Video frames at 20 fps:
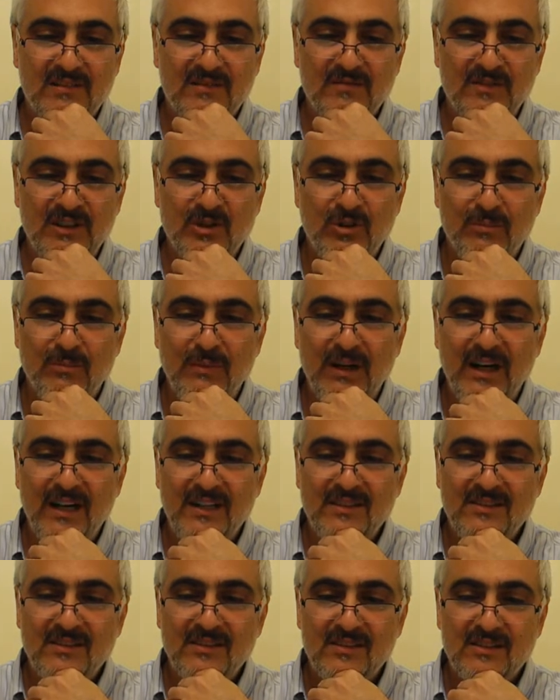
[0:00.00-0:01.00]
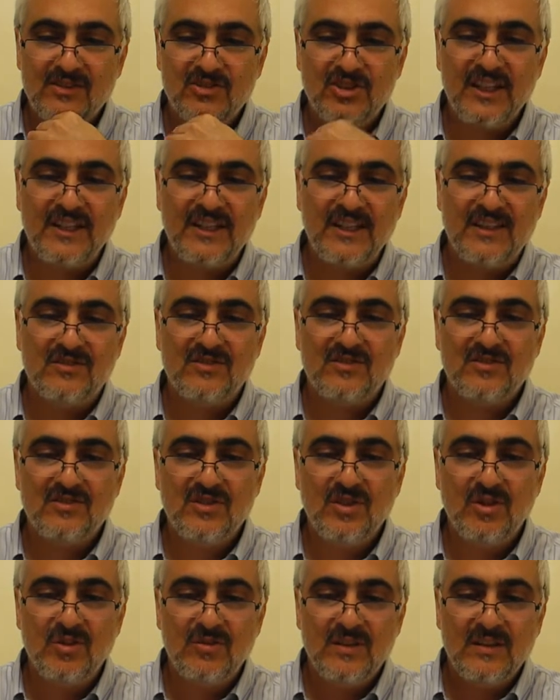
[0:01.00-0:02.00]
velomad sheker.
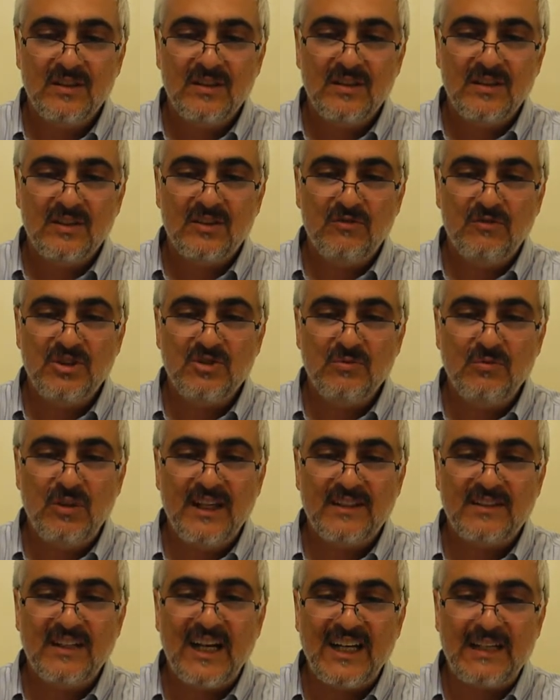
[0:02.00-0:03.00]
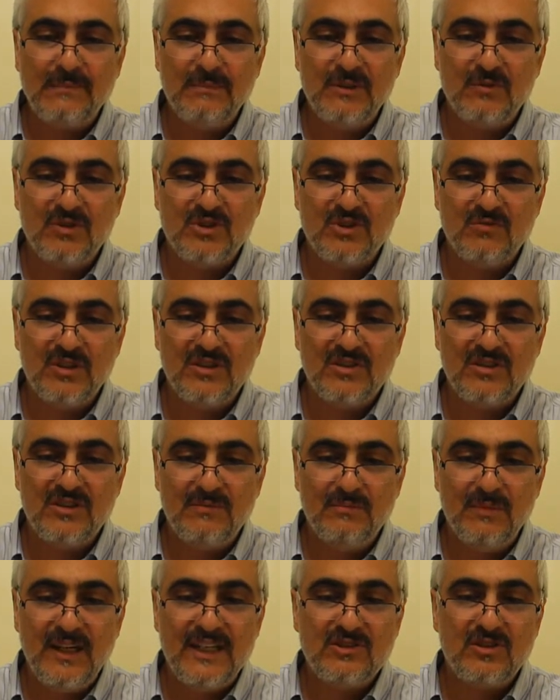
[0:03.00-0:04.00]
So the reason why a document was
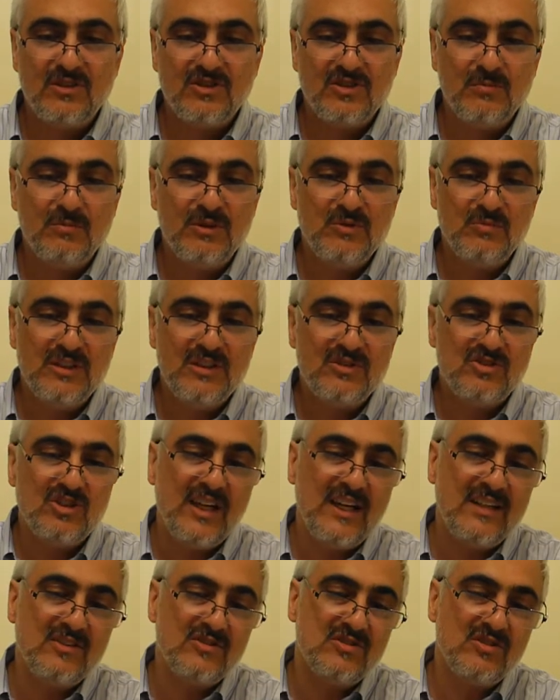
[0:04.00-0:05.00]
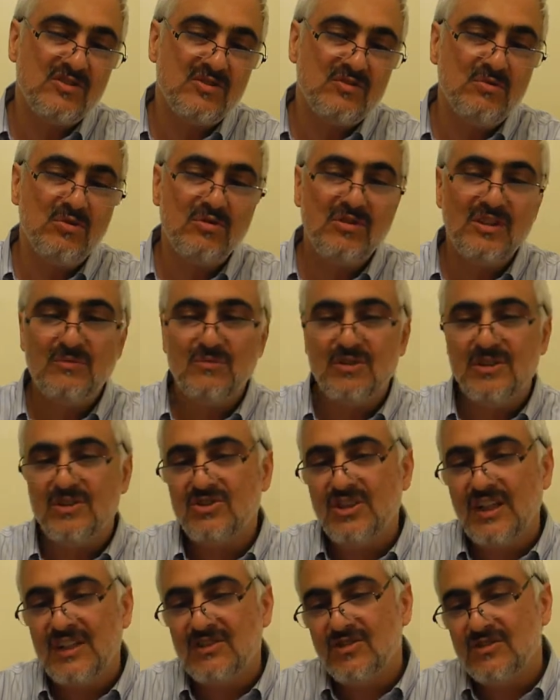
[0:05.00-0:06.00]
originally made, so someone wouldn't change the truth, he
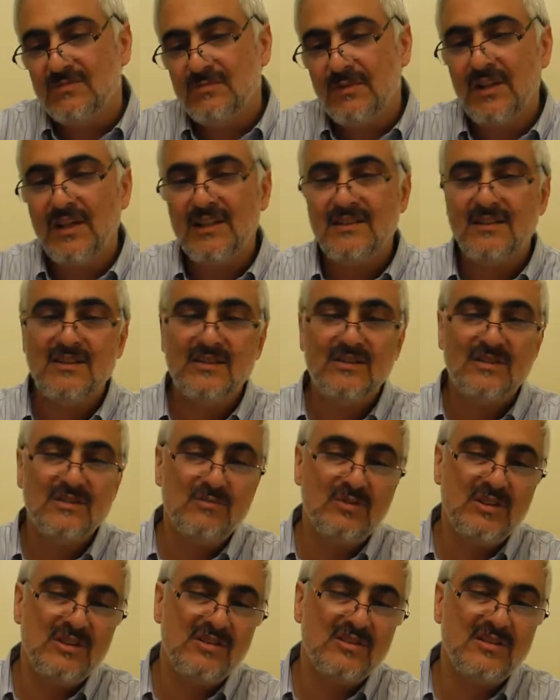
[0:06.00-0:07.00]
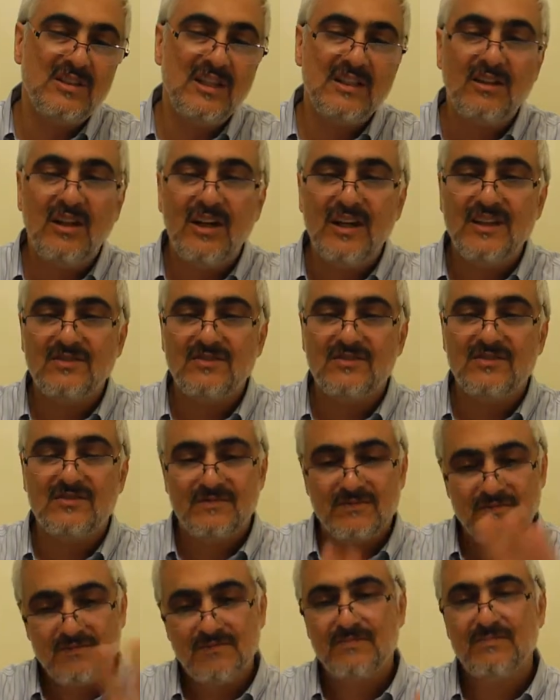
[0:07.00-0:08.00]
wouldn't change his mind, and he wouldn't say lies.
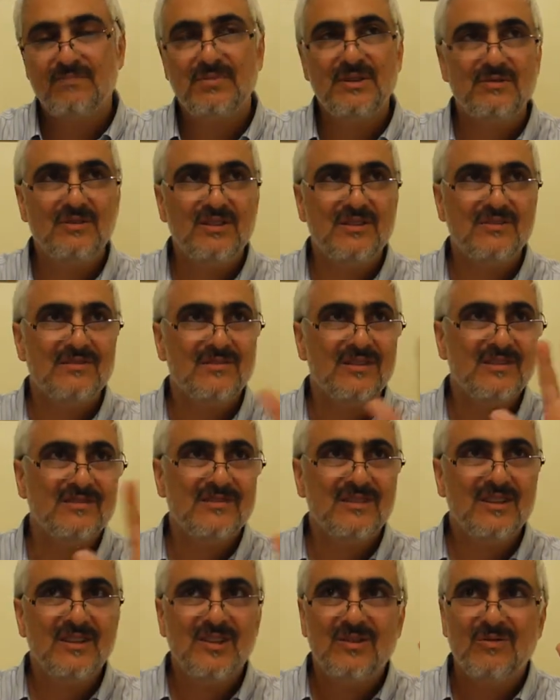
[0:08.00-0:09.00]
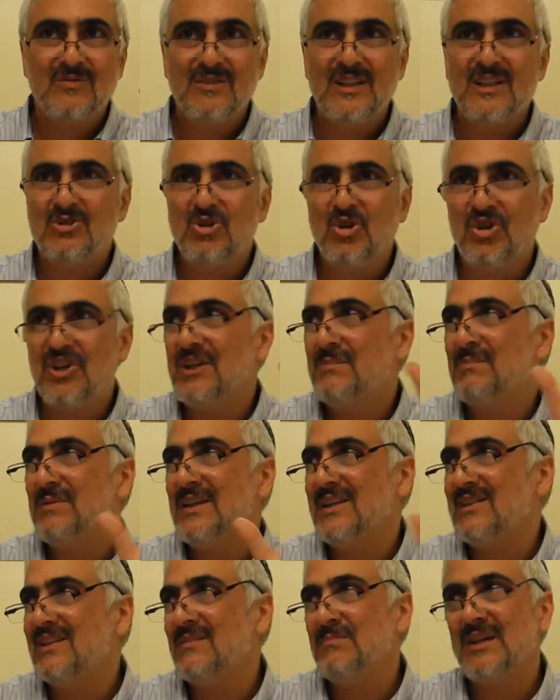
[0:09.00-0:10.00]
Period. We're not talking
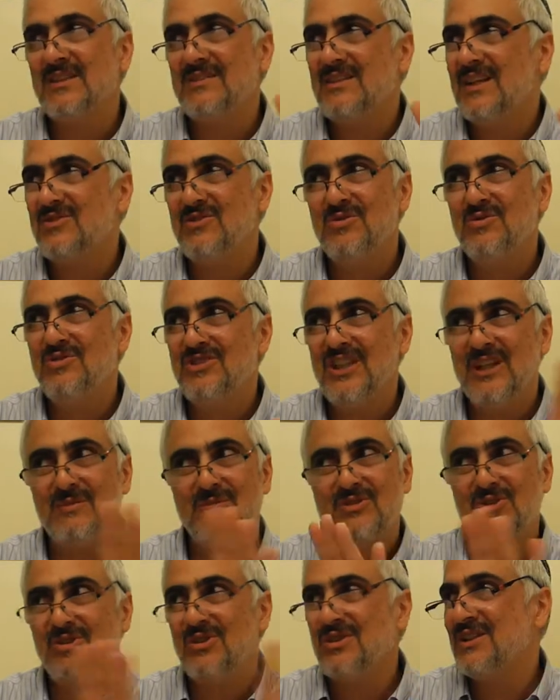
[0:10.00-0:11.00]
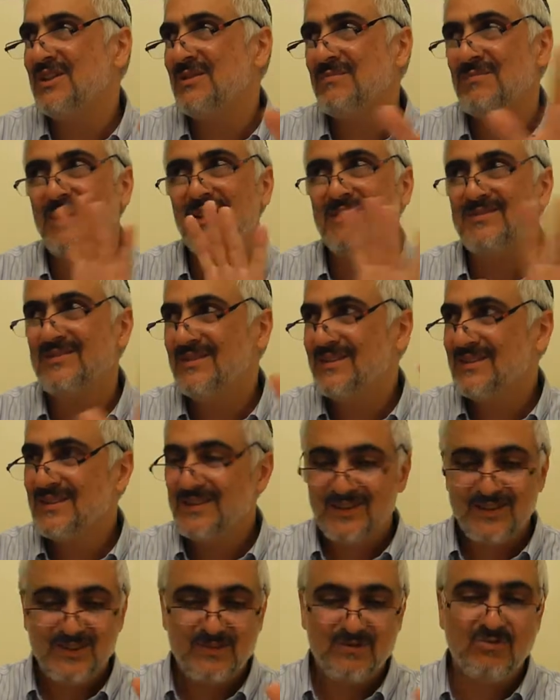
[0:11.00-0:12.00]
about tattoos yet. We're talking about
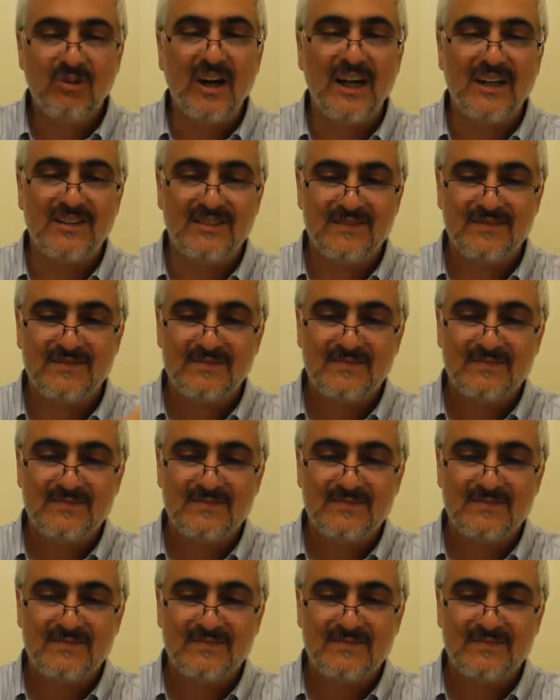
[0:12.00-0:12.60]
writing.